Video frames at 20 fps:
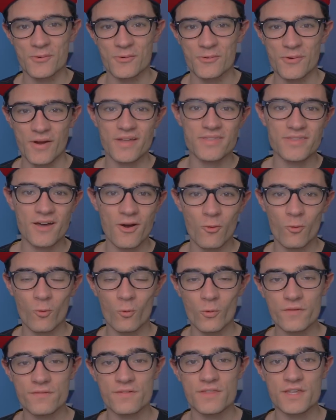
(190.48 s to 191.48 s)
right now
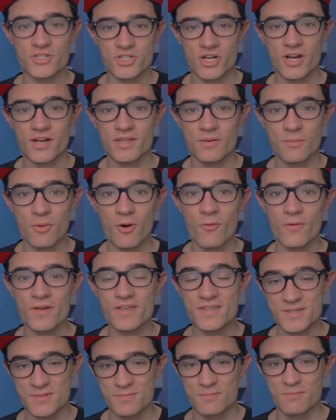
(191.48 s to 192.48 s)
with the China ball
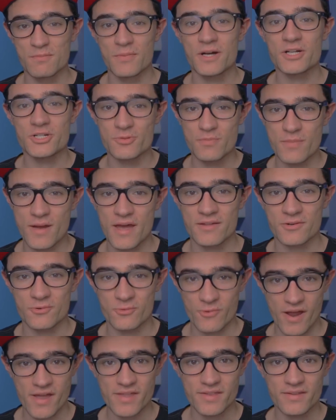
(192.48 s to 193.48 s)
is much better,
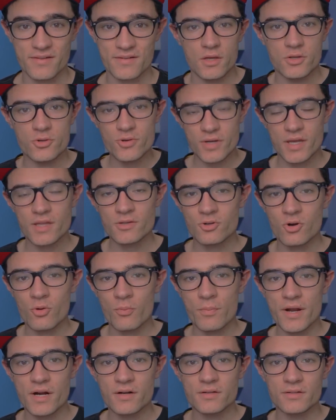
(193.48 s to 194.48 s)
right? You can
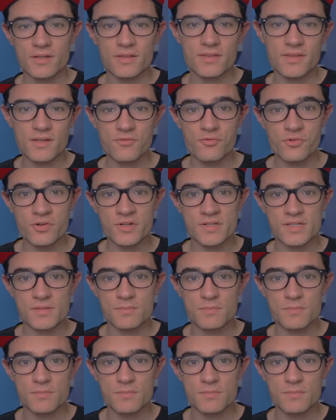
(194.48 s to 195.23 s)
compare the difference